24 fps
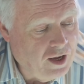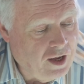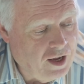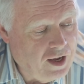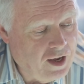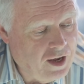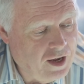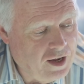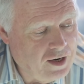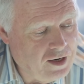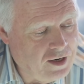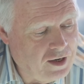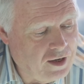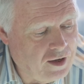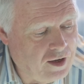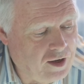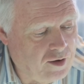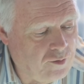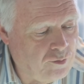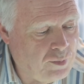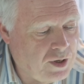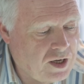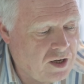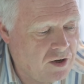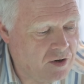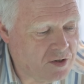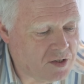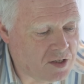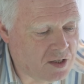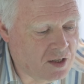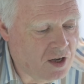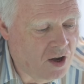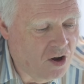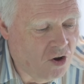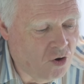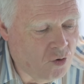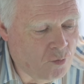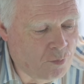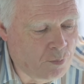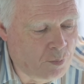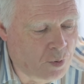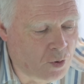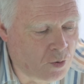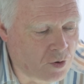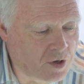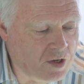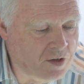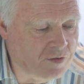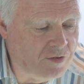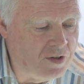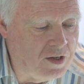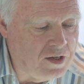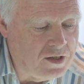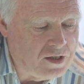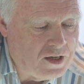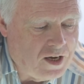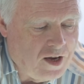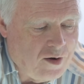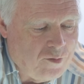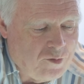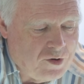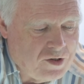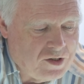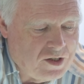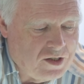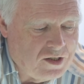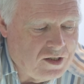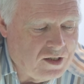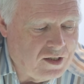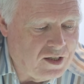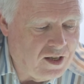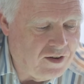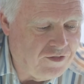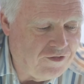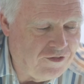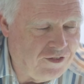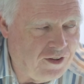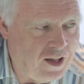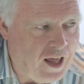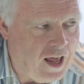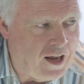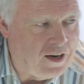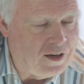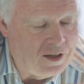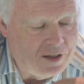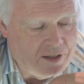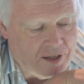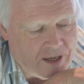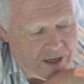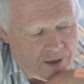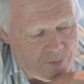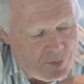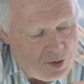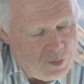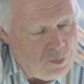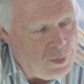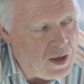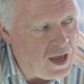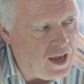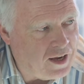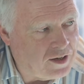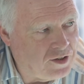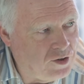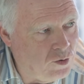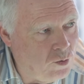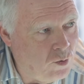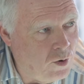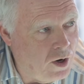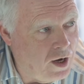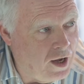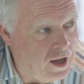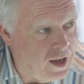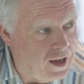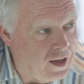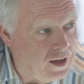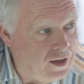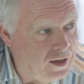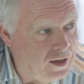And because the whole point of these cameras is that they're flat and they can be packed away.